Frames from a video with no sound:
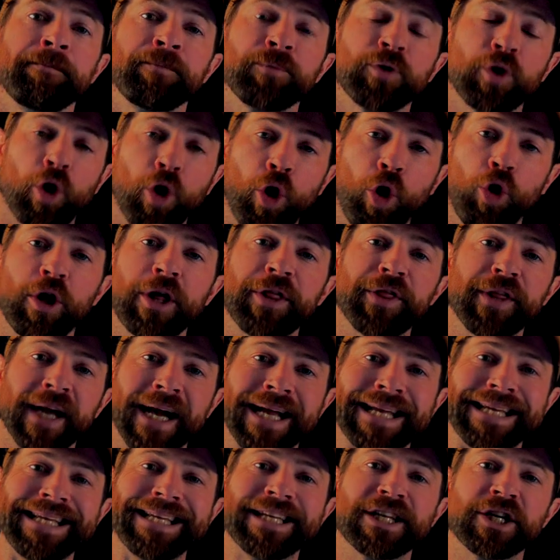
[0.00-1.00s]
The only thing
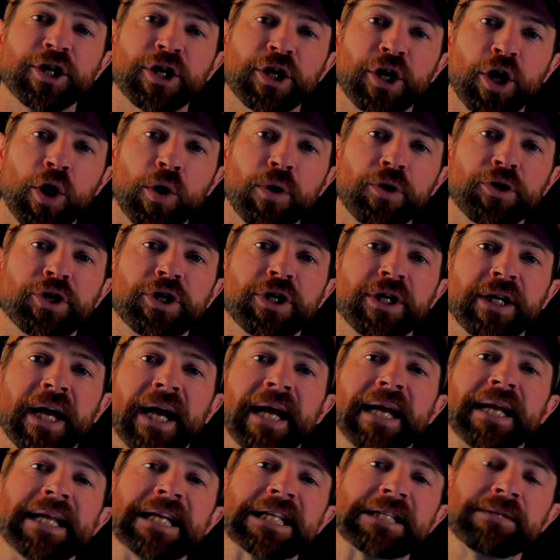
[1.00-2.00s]
I need to
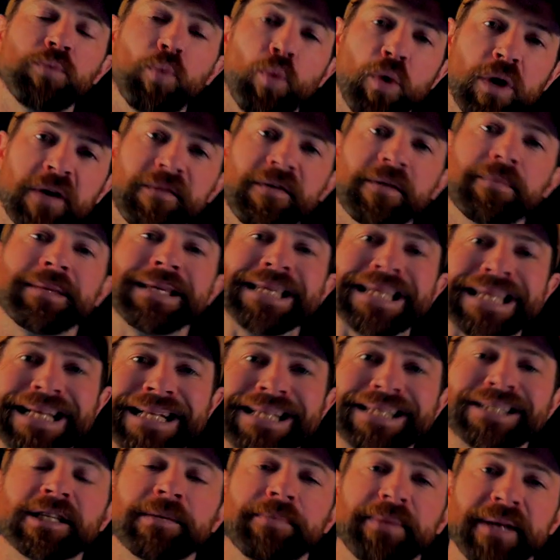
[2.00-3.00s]
negotiate is one of them
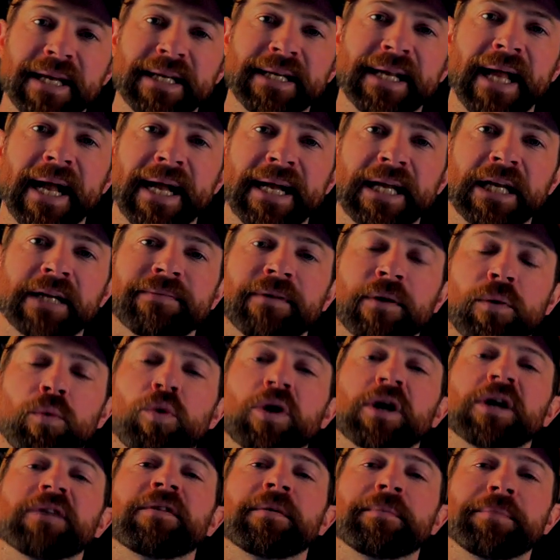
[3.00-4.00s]
needs to be a negative
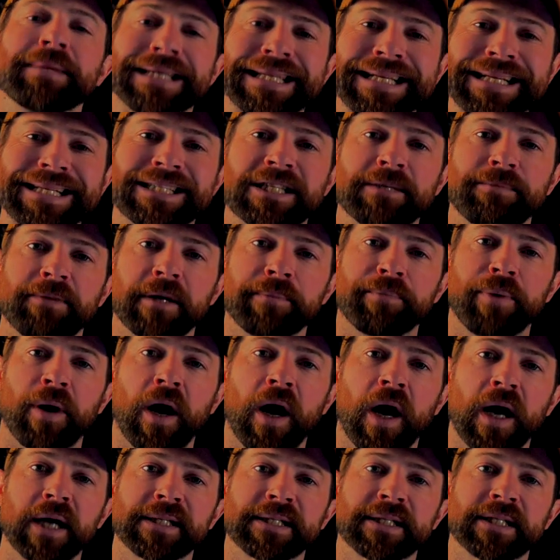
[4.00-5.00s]
and one of them needs to be a
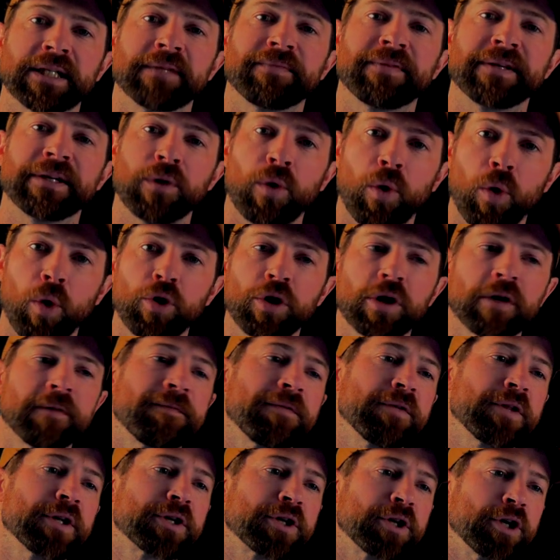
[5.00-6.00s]
positive in order
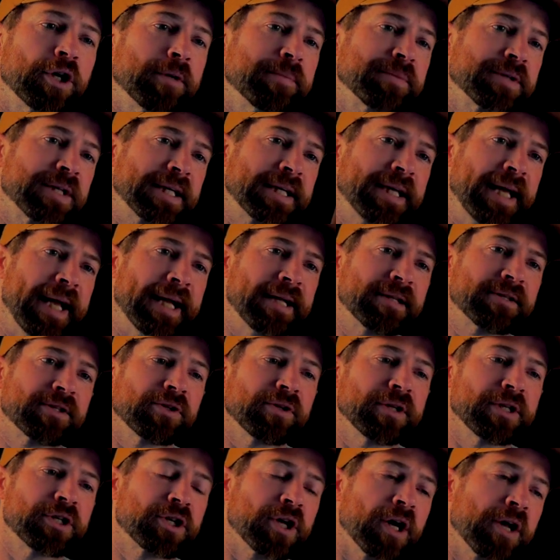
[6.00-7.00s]
for the terms to
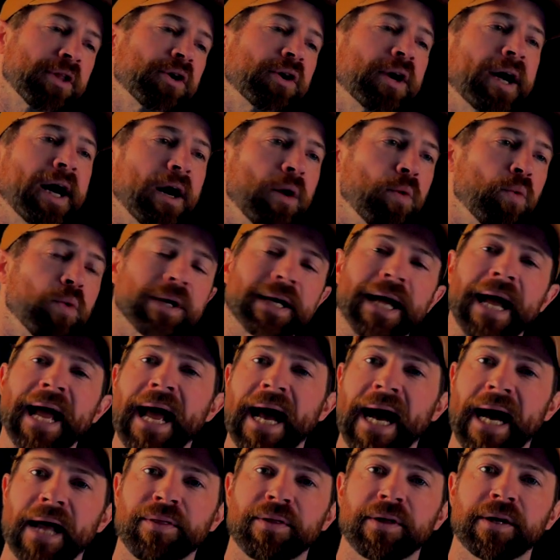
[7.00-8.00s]
cancel each other out when I
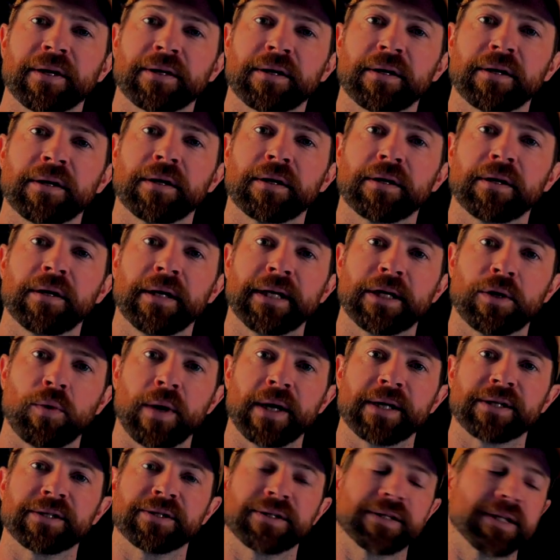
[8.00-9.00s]
add the
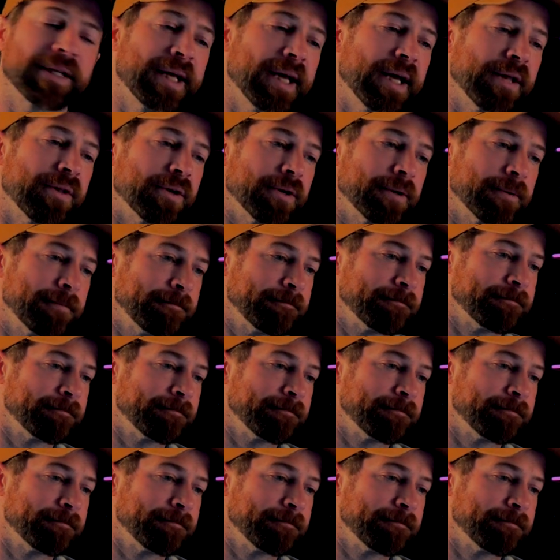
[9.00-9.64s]
equations together.